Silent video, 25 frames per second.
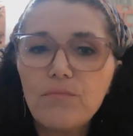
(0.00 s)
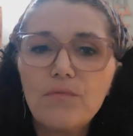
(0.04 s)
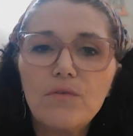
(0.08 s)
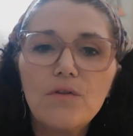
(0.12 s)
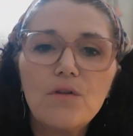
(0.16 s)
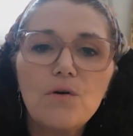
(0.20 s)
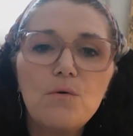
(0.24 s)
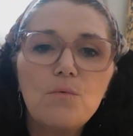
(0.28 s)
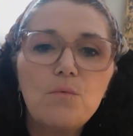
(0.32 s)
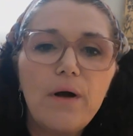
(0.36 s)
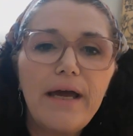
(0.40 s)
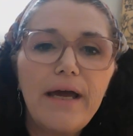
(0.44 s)

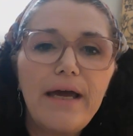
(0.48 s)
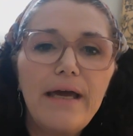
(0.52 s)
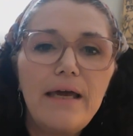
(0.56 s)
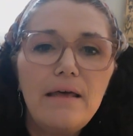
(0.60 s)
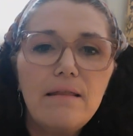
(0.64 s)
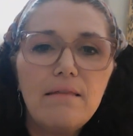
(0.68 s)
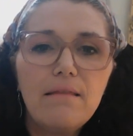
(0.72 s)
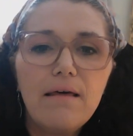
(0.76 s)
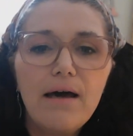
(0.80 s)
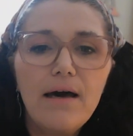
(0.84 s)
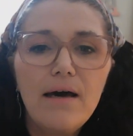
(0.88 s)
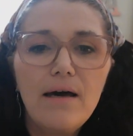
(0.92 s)
the way
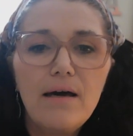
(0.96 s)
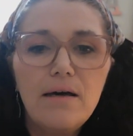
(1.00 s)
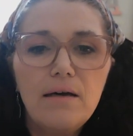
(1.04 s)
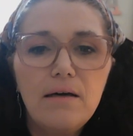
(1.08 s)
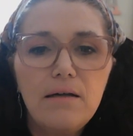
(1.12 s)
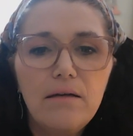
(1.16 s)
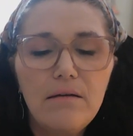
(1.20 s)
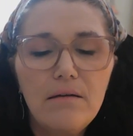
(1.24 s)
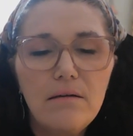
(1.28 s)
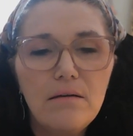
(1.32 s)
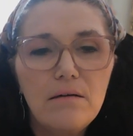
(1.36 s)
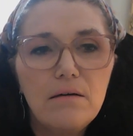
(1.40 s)

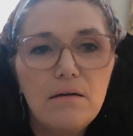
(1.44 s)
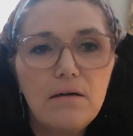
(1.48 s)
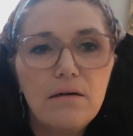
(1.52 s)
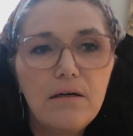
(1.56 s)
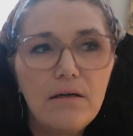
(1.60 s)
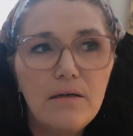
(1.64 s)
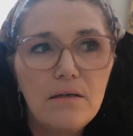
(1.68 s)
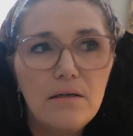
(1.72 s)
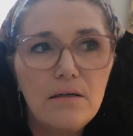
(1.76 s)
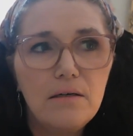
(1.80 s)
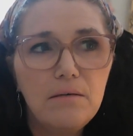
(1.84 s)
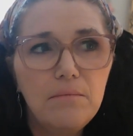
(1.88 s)
that
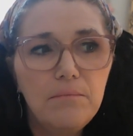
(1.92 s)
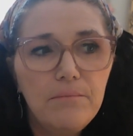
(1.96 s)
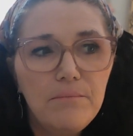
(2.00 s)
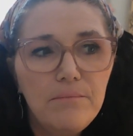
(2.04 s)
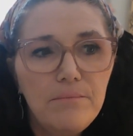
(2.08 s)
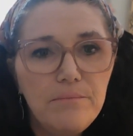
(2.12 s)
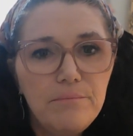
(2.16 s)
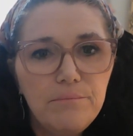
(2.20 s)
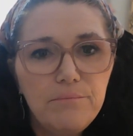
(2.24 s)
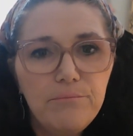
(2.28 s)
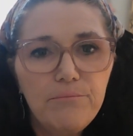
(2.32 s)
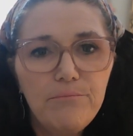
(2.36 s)

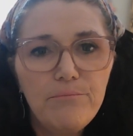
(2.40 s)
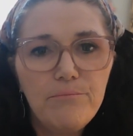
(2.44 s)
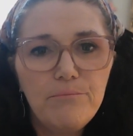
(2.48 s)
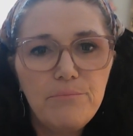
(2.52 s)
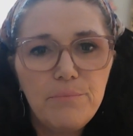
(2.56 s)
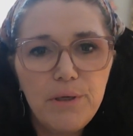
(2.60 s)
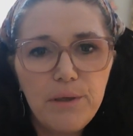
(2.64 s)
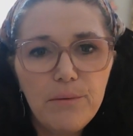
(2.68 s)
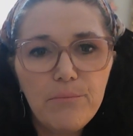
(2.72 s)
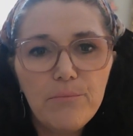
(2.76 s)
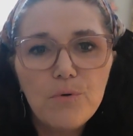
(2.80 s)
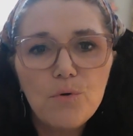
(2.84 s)
um,
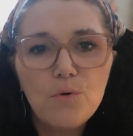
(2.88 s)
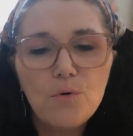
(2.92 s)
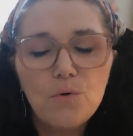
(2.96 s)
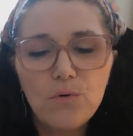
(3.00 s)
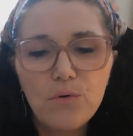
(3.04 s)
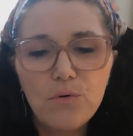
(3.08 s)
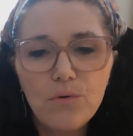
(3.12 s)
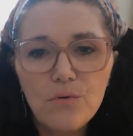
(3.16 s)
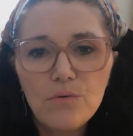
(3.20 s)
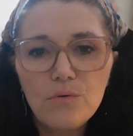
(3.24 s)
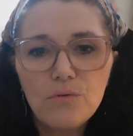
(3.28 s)
people